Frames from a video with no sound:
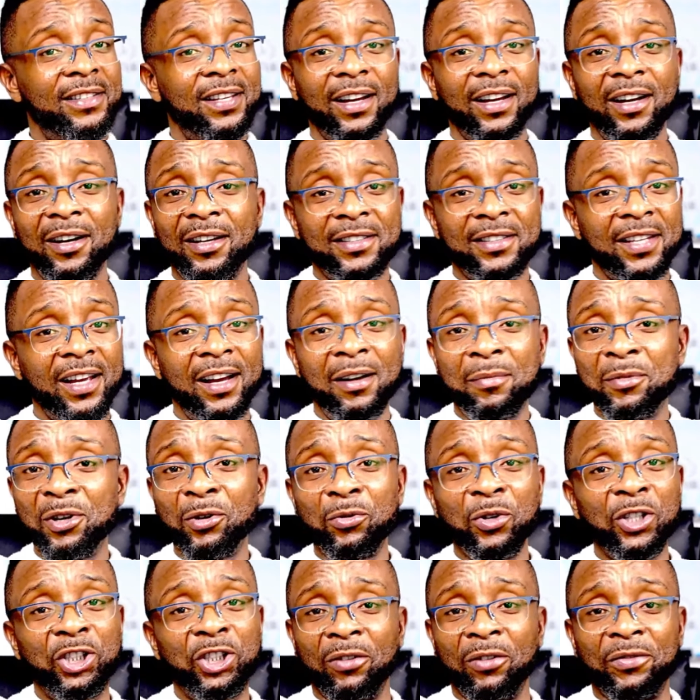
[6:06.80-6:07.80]
tell me
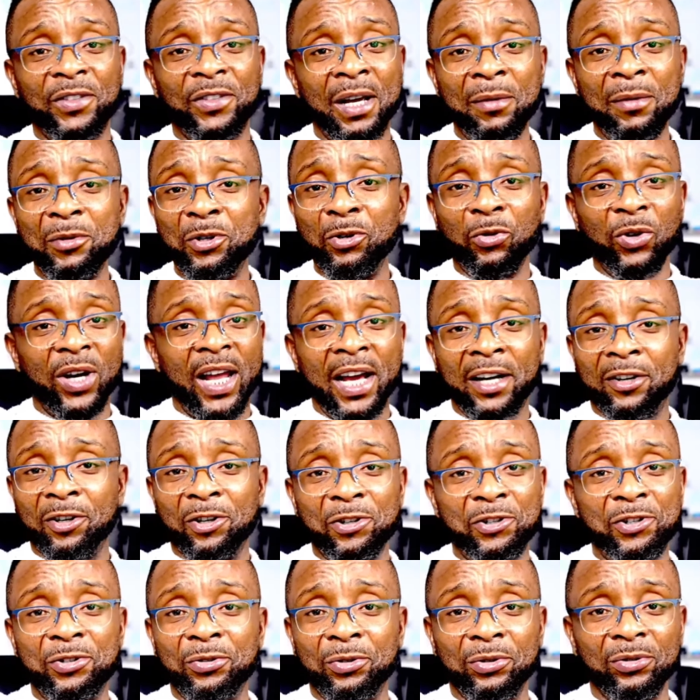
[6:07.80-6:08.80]
which of them you want
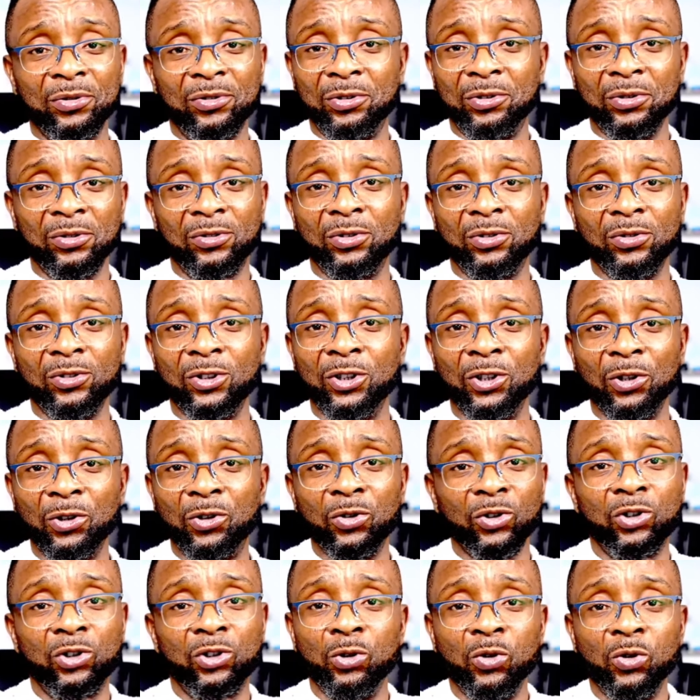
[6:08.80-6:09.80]

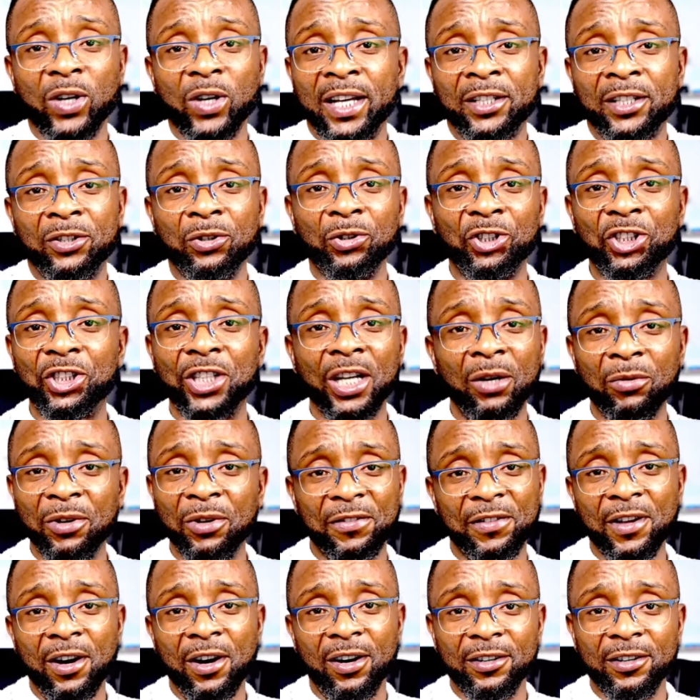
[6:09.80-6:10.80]
to share with
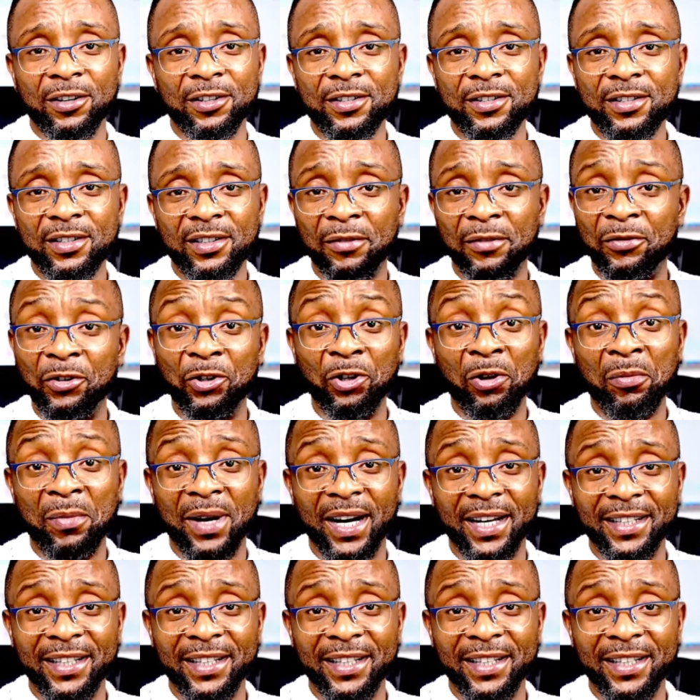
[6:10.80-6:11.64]
us, if you don't mind.